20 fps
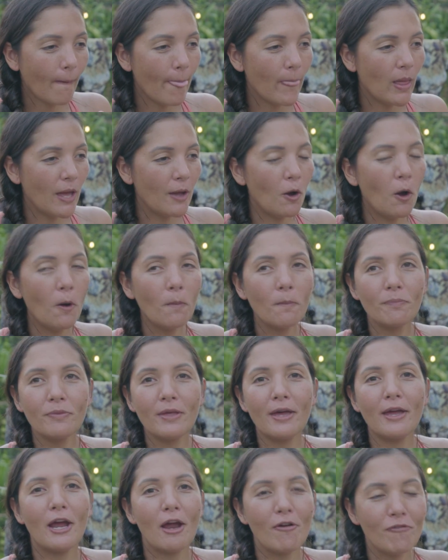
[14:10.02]
I hope
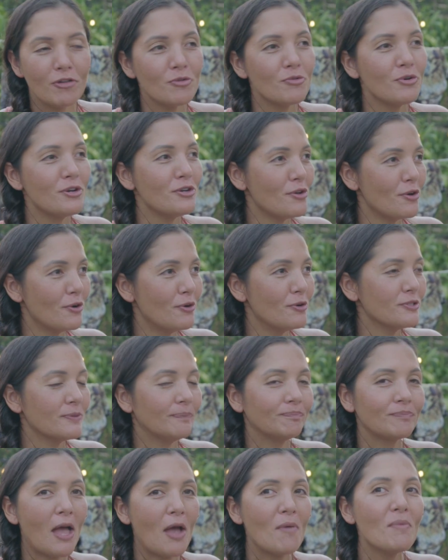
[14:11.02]
that everyone knows
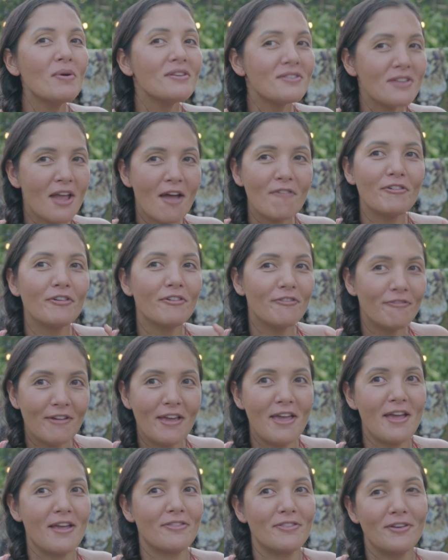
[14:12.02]
I would never
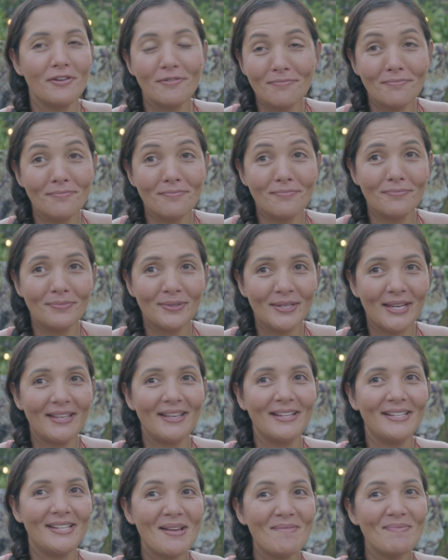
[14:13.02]
fake the It's like
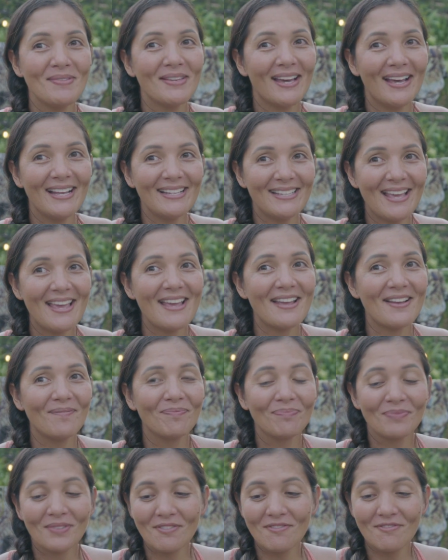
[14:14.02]
it's something I take
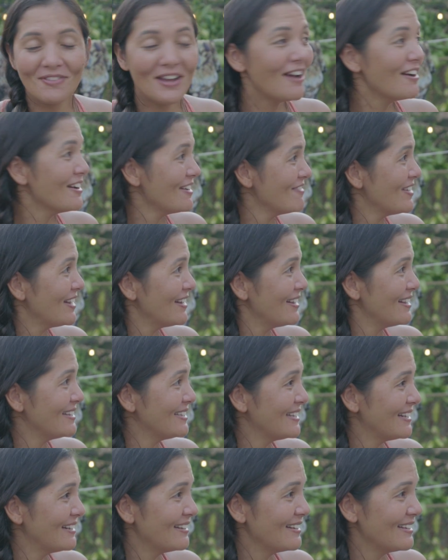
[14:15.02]
very, very
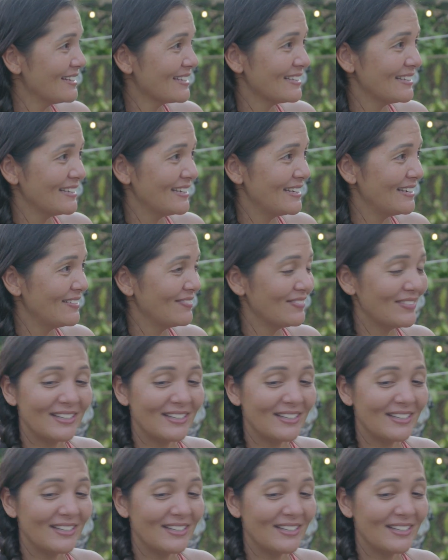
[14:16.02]
seriously.